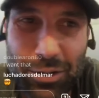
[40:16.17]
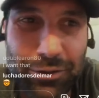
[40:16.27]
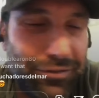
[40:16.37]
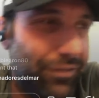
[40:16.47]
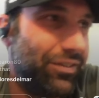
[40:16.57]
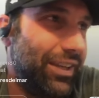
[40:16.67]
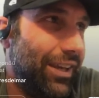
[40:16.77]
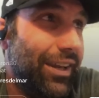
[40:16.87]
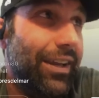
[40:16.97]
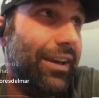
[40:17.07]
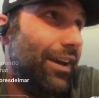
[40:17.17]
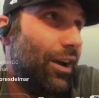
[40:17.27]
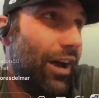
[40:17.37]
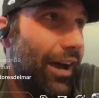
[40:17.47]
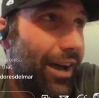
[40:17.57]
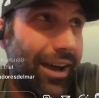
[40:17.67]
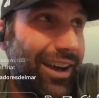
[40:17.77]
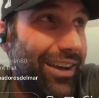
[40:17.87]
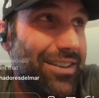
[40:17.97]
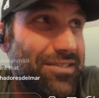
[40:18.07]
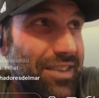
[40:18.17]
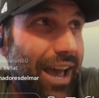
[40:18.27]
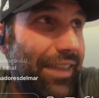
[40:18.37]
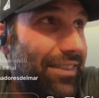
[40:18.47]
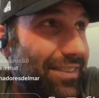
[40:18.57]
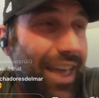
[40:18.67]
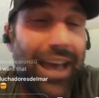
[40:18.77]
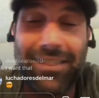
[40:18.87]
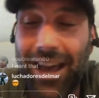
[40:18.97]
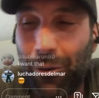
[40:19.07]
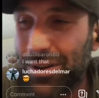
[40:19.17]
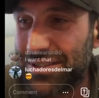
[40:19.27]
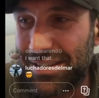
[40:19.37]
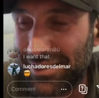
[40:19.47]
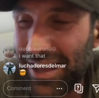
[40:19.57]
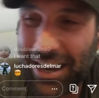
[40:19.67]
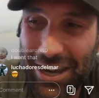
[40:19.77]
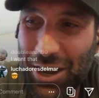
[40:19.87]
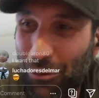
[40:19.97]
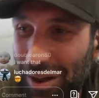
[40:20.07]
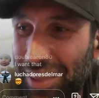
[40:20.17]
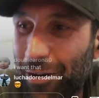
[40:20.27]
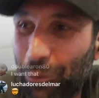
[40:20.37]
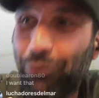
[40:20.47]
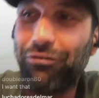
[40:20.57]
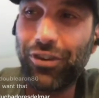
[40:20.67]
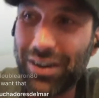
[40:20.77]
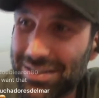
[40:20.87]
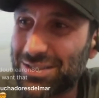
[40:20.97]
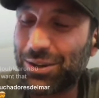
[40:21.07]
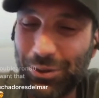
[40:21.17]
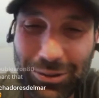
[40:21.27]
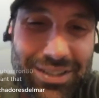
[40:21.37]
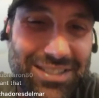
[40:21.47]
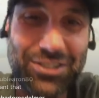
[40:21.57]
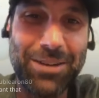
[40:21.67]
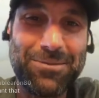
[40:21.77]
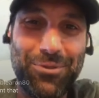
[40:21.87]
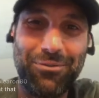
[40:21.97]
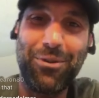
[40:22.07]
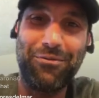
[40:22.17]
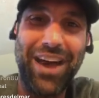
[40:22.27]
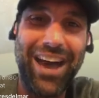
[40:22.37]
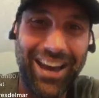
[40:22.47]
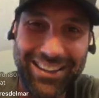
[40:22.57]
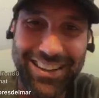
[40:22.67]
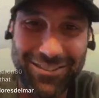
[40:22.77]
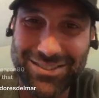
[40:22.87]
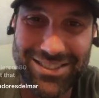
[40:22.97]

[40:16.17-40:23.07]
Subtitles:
250, and that was like one of the first coolest trips we've had. It was